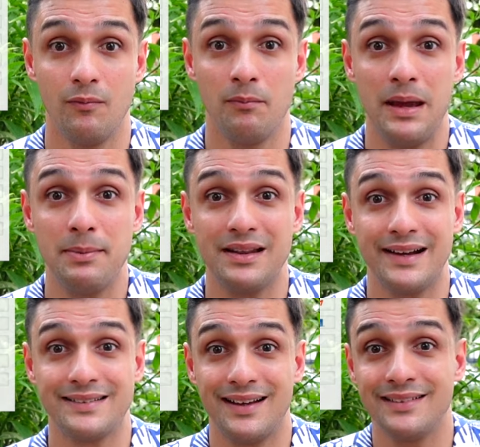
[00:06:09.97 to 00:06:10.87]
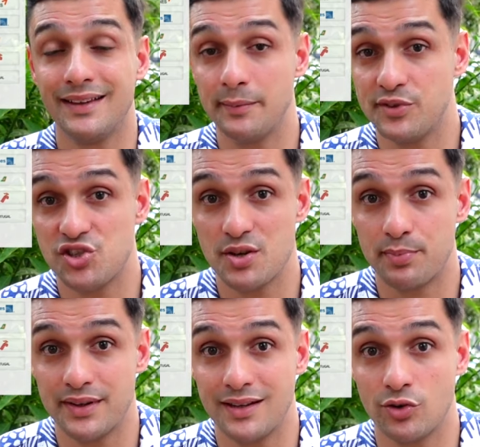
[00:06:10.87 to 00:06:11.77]
Maybe like 10 times
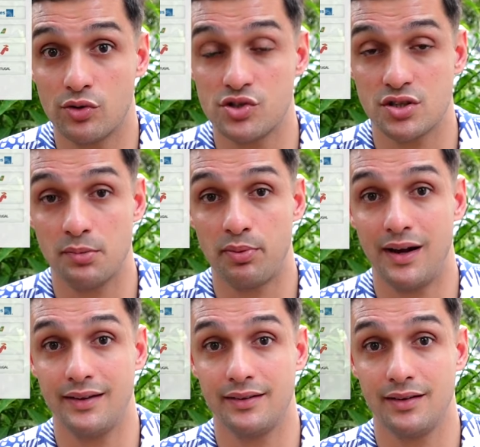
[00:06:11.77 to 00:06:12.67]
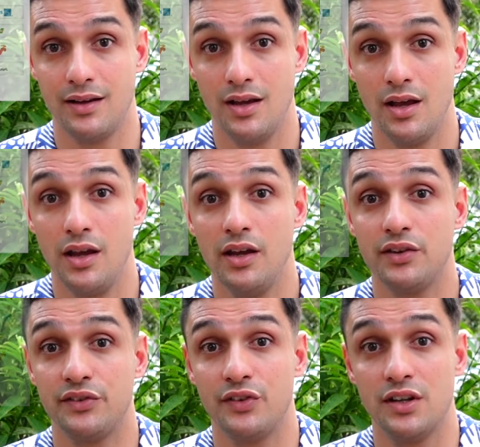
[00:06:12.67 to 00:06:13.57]
cheaper than the original price.
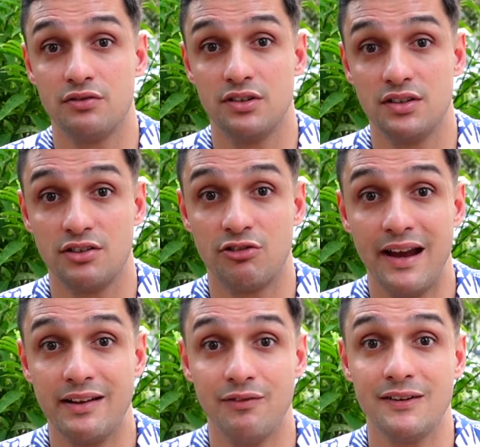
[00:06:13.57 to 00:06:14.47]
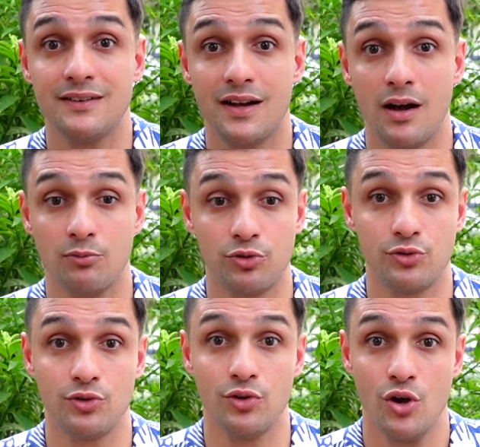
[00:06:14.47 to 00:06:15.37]
It's really, really great when it comes
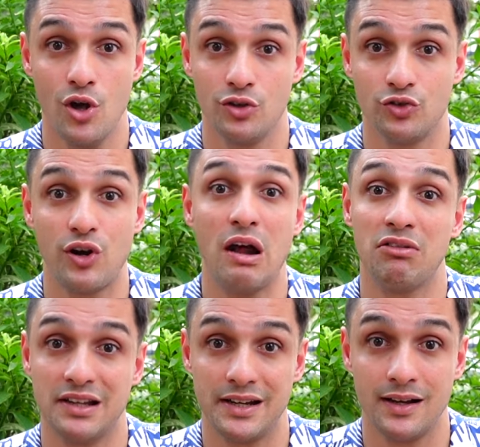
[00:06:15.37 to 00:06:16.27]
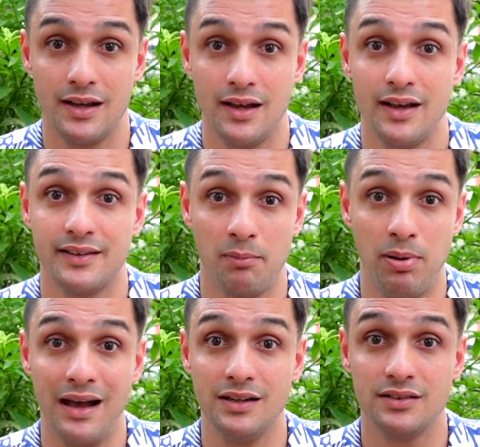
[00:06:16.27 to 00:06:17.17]
to traveling. As a
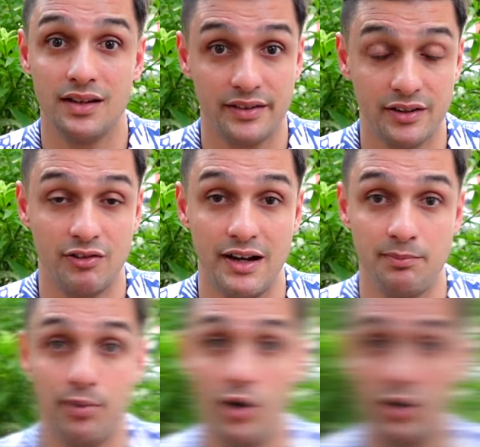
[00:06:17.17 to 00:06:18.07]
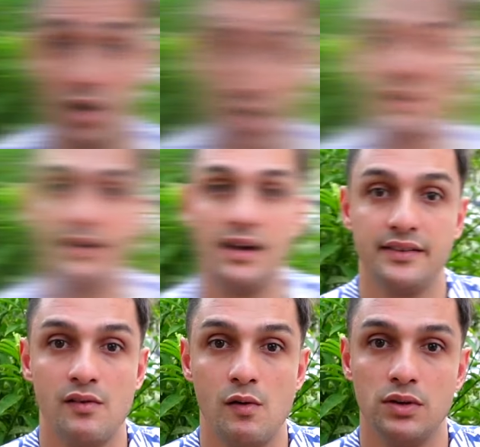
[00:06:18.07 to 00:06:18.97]
pilot, that's a great perk. All right, guys,
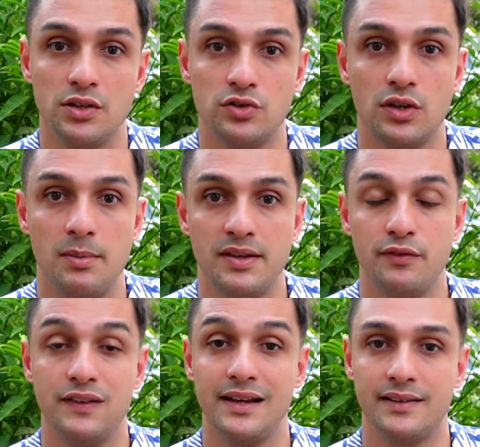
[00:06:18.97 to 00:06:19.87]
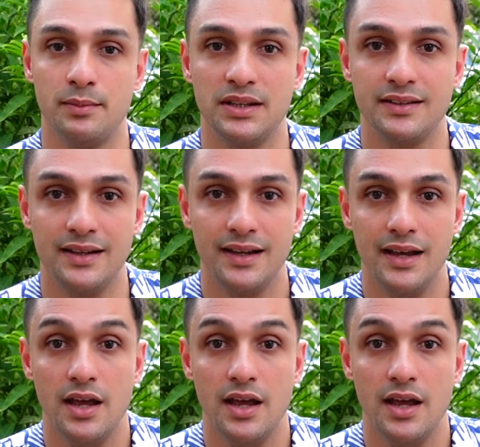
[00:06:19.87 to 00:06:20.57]
now I would like to talk about the flexibility.